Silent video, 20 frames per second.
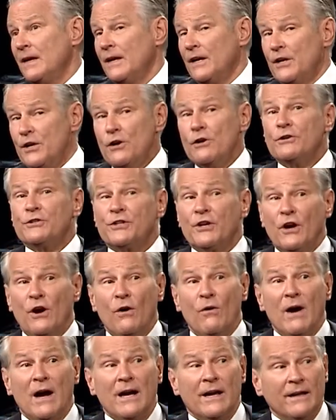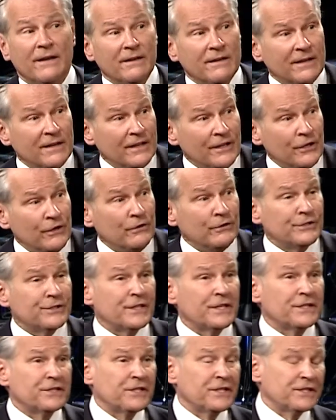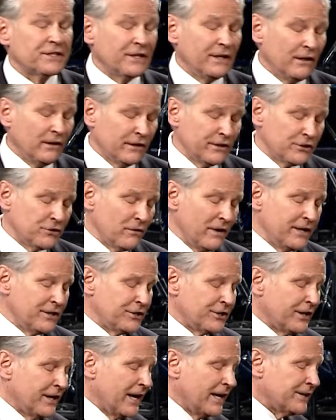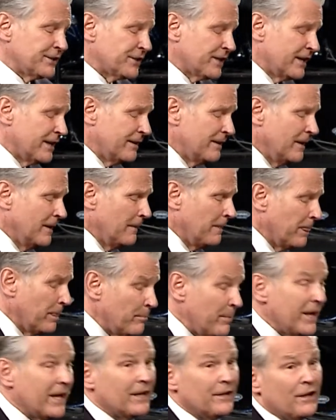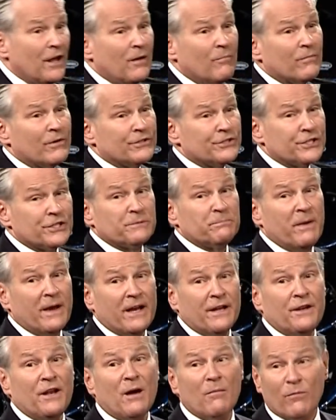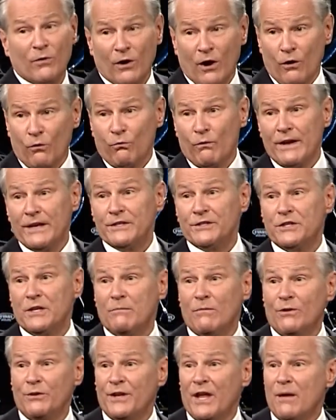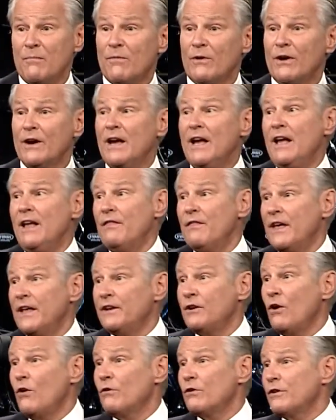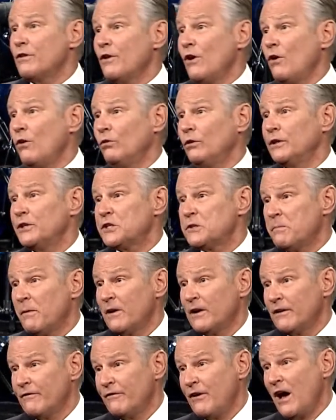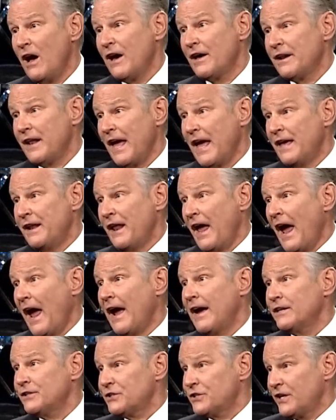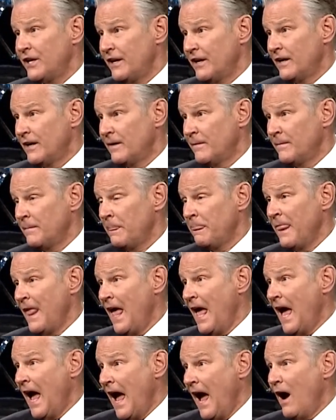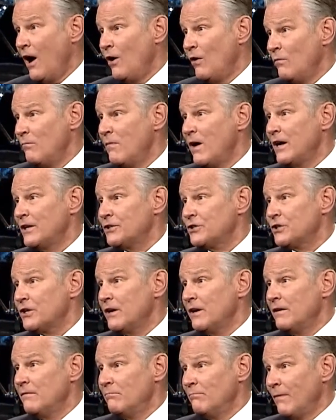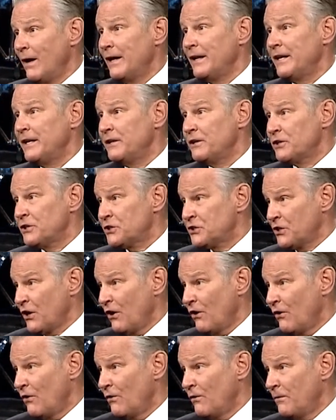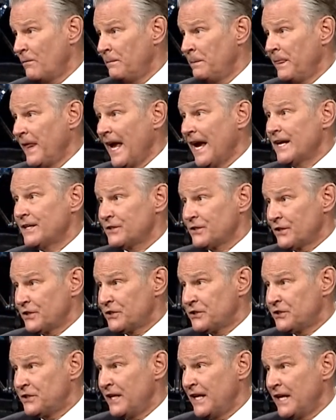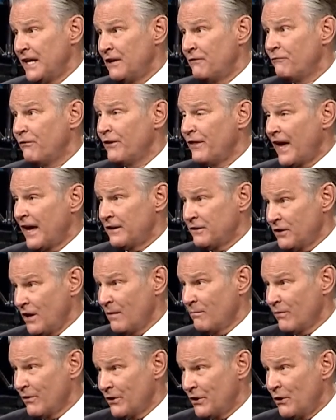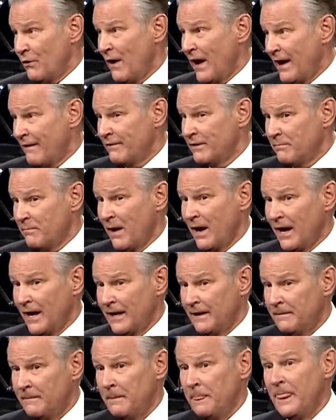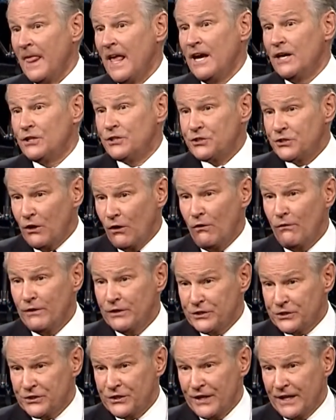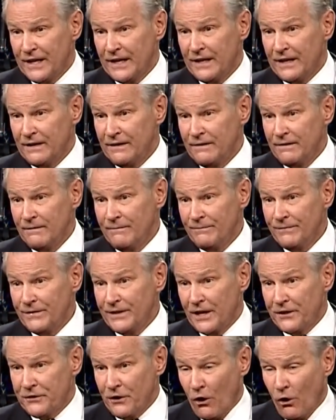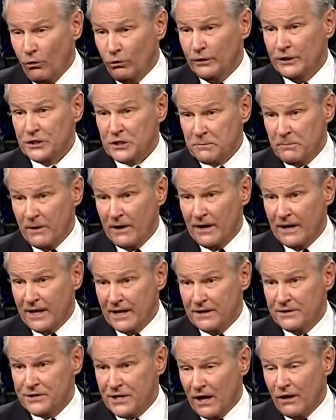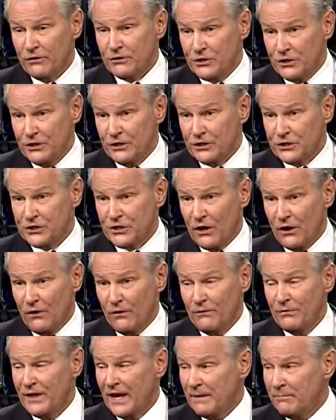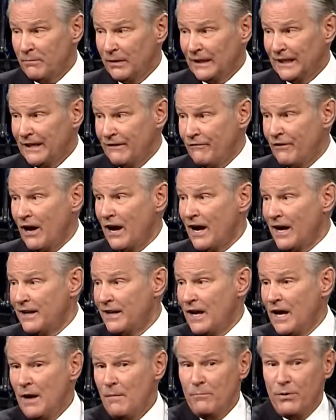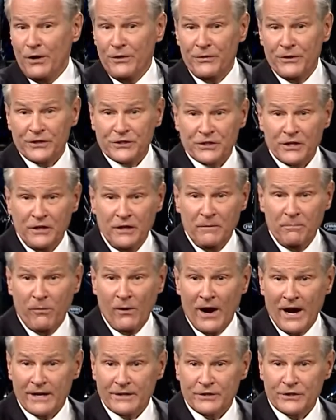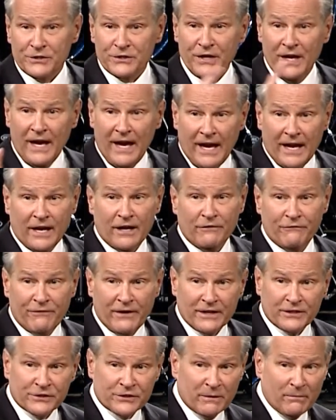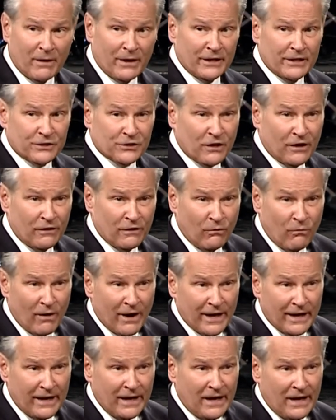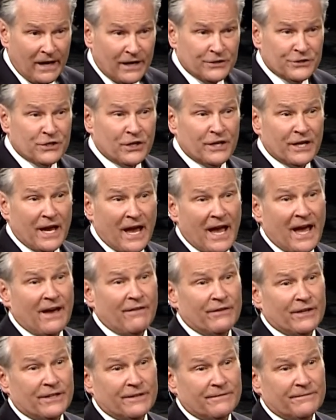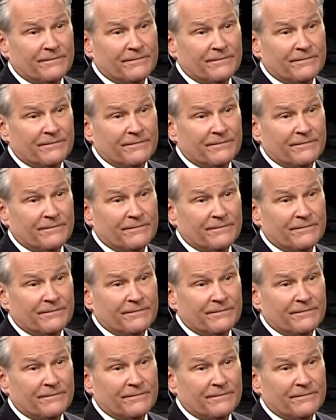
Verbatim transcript: Years ago, I used this as an illustration, and I said, pick a number, just pick a number, a reasonable number. Then go to the Holy Spirit of God and ask Him how much money to sow as a seed for that number you have in mind. Sow the seed that the Holy Spirit tells you to sow, then believe God, put this into practice, and confess the money's on the way until you have it.